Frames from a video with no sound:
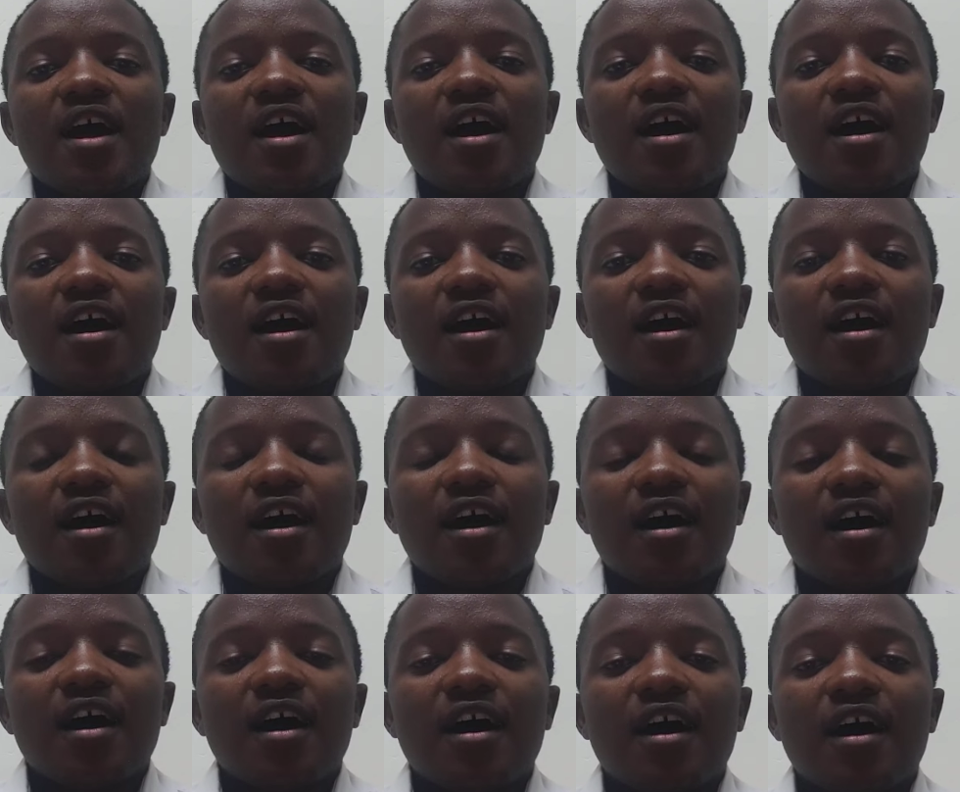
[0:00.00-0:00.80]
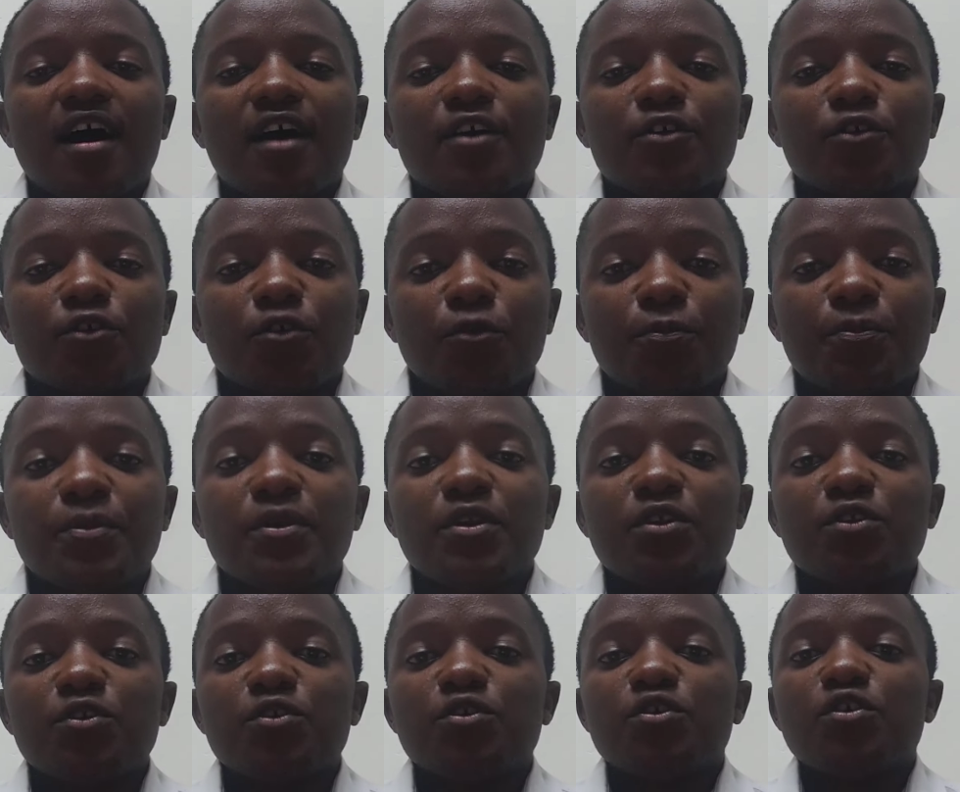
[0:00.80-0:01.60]

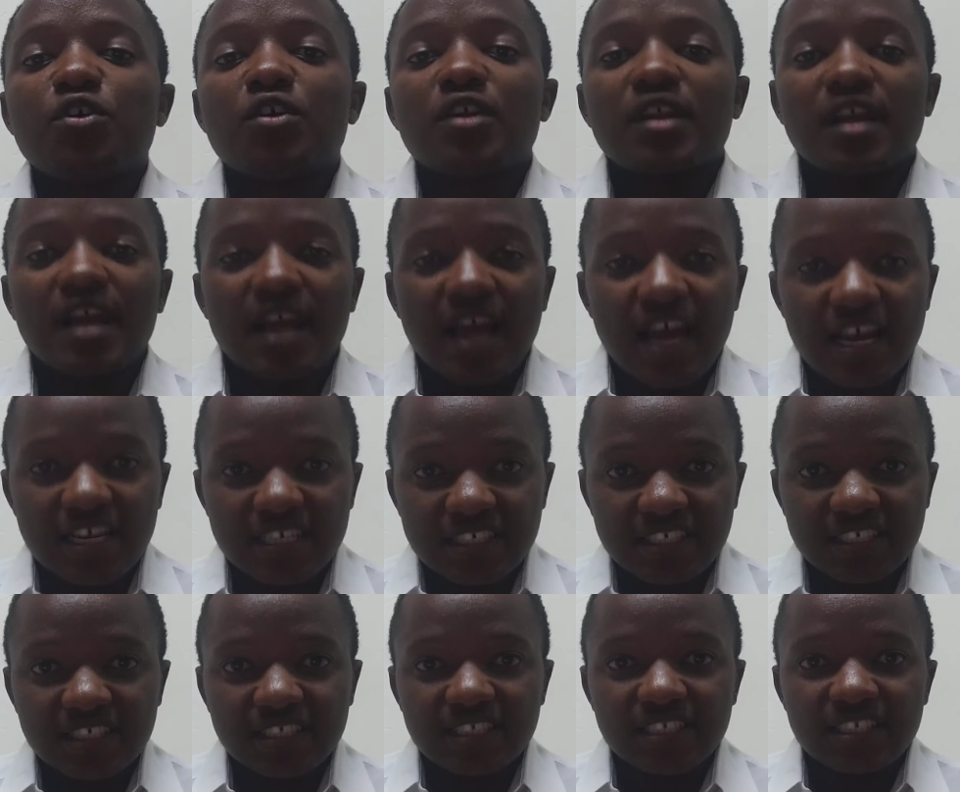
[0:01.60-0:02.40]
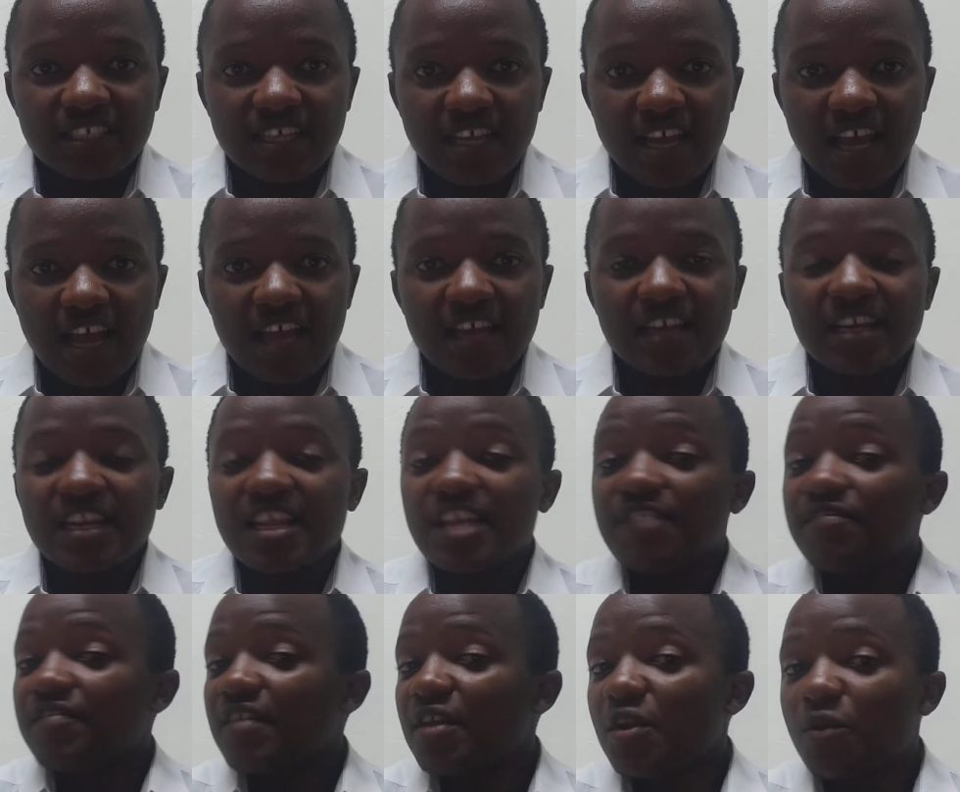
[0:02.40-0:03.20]
European Union country and
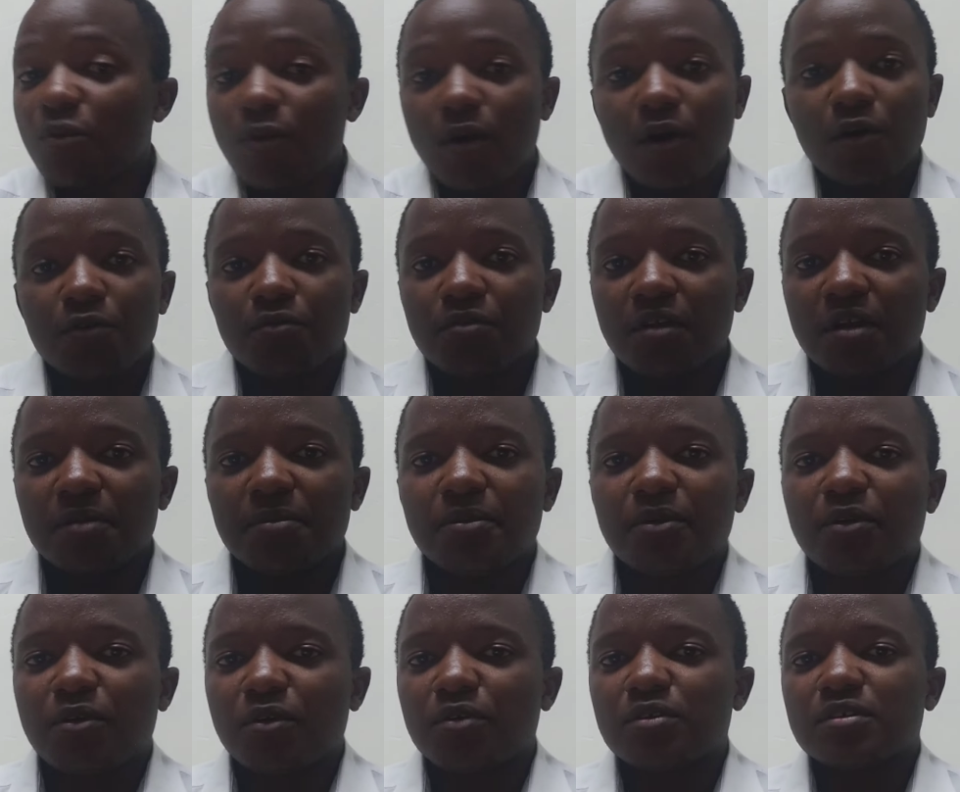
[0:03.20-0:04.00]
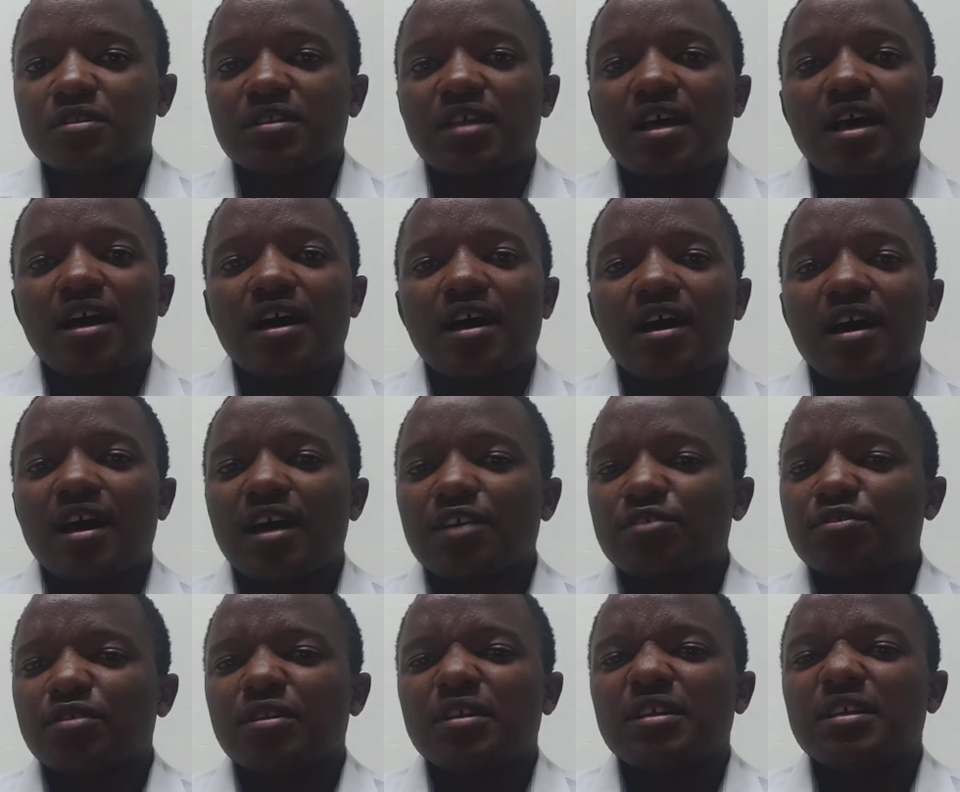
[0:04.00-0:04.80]
even worldwide, because
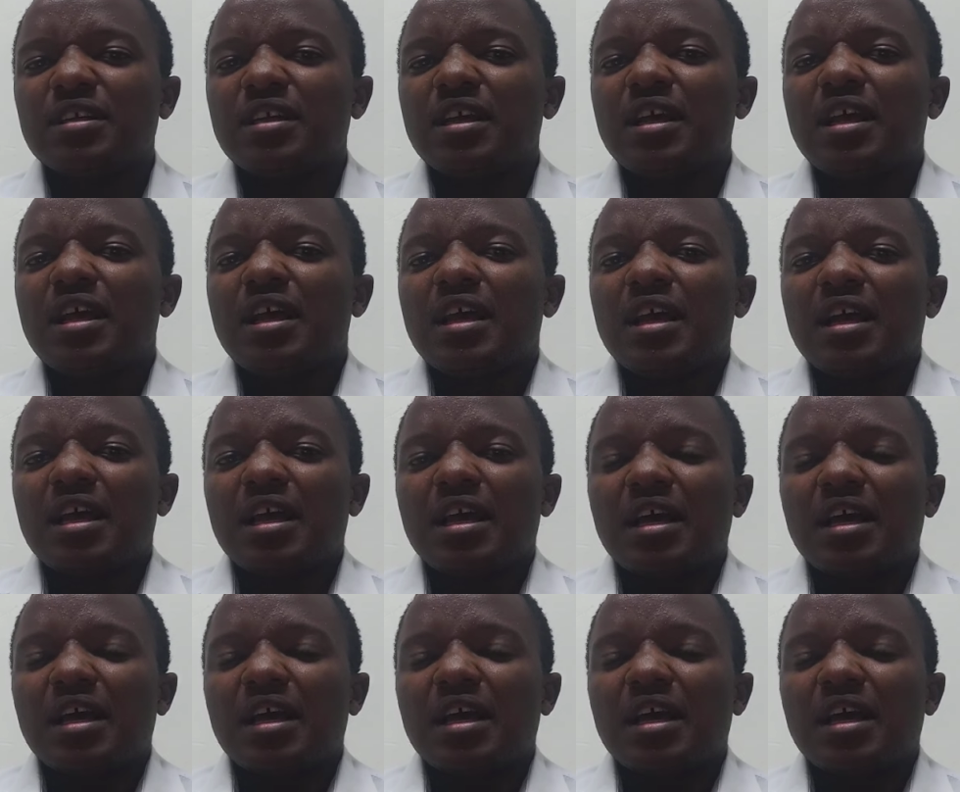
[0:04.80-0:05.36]
actually